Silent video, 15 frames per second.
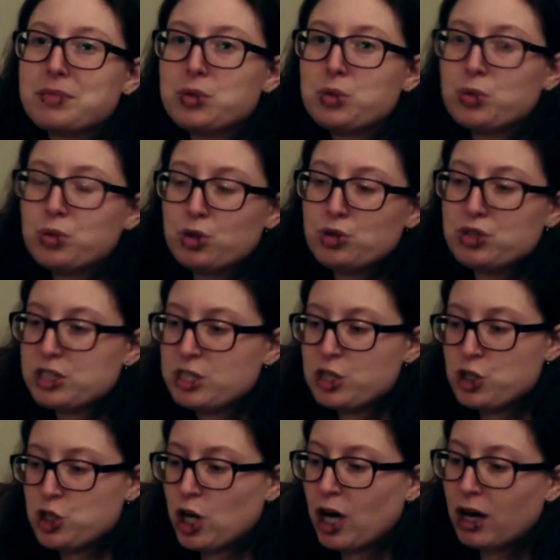who loses
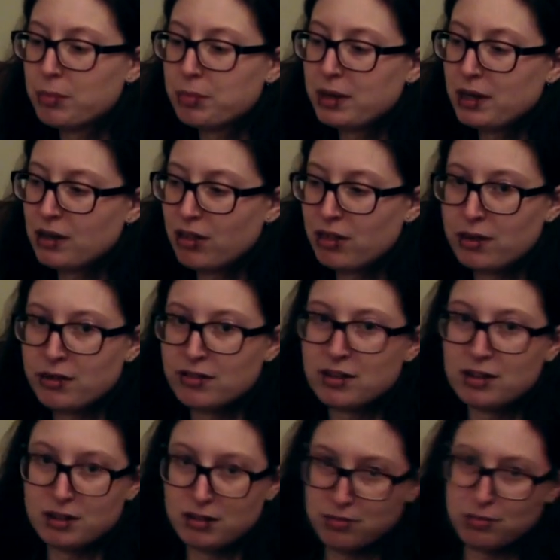his job and thinks
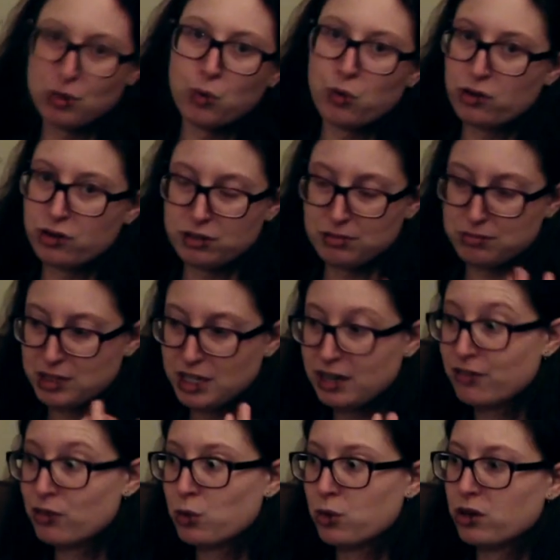that the world, the
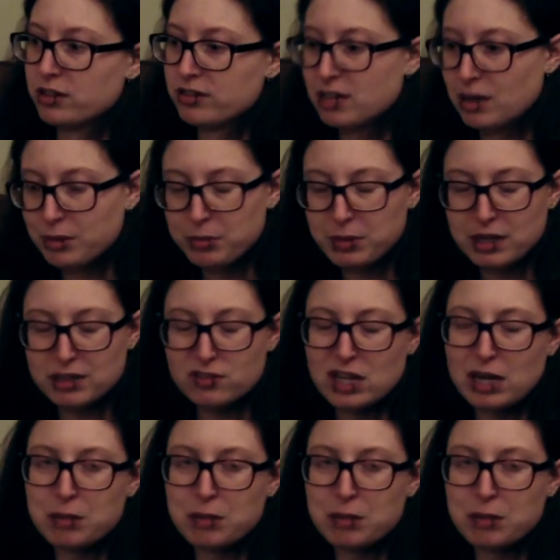end of the world, is coming because of